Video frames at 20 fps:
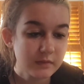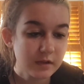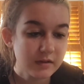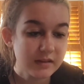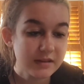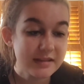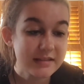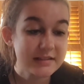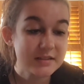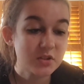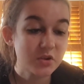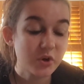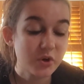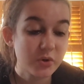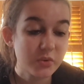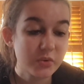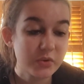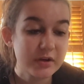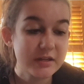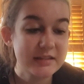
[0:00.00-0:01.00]
These
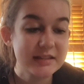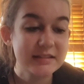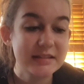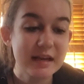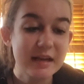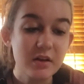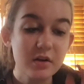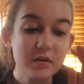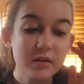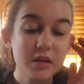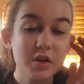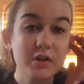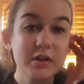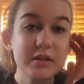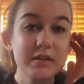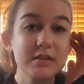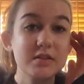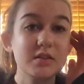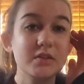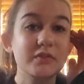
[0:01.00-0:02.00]
turquoise dangle
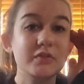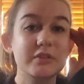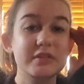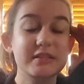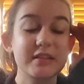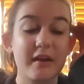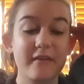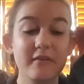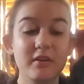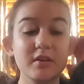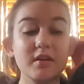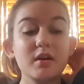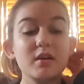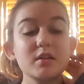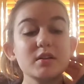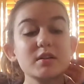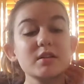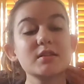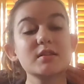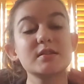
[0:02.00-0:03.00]
earrings sold for
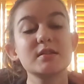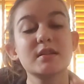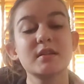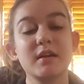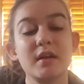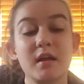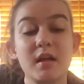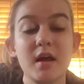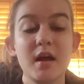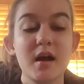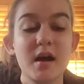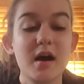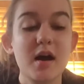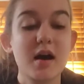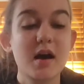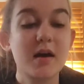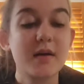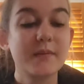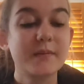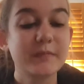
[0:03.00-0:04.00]
$7.
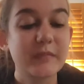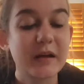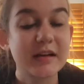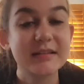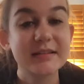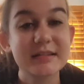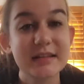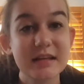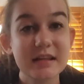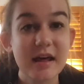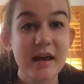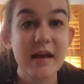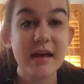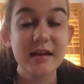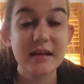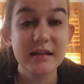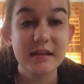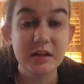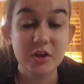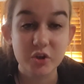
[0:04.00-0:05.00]
I'd say that
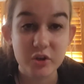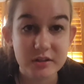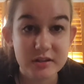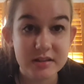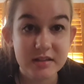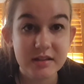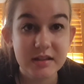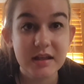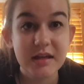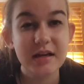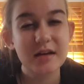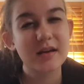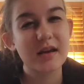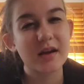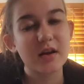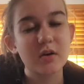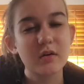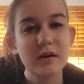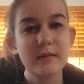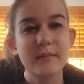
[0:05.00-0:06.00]
anything crystally,
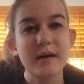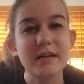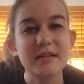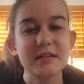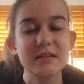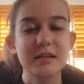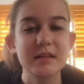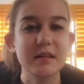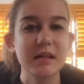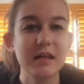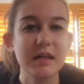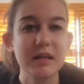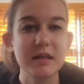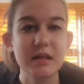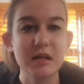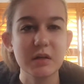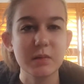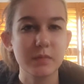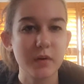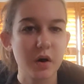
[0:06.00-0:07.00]
again going back to the
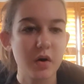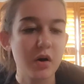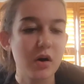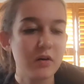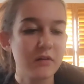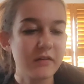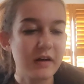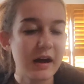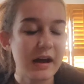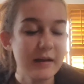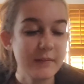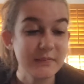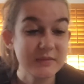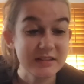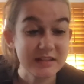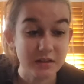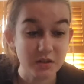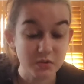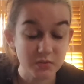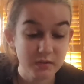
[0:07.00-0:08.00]
indie boho vibe,
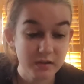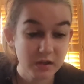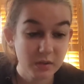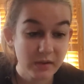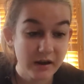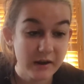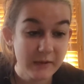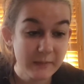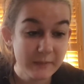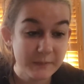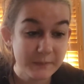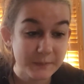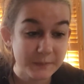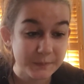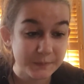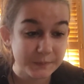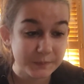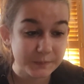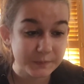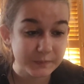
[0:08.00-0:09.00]
sells really well.
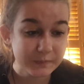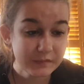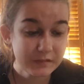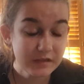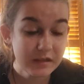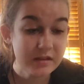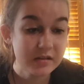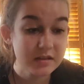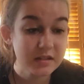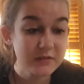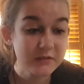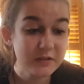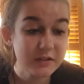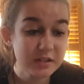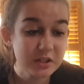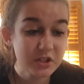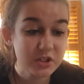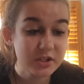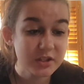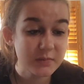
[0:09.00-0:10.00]
This
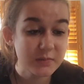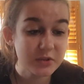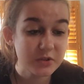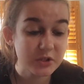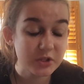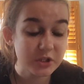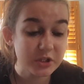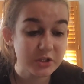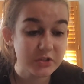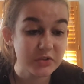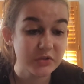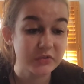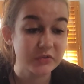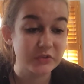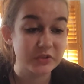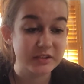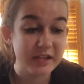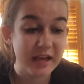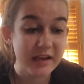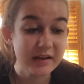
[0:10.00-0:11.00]
vintage slip skirt sold
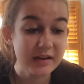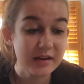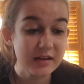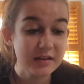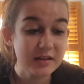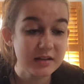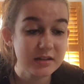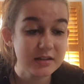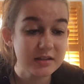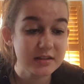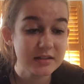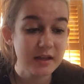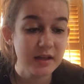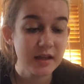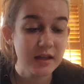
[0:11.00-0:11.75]
for $10.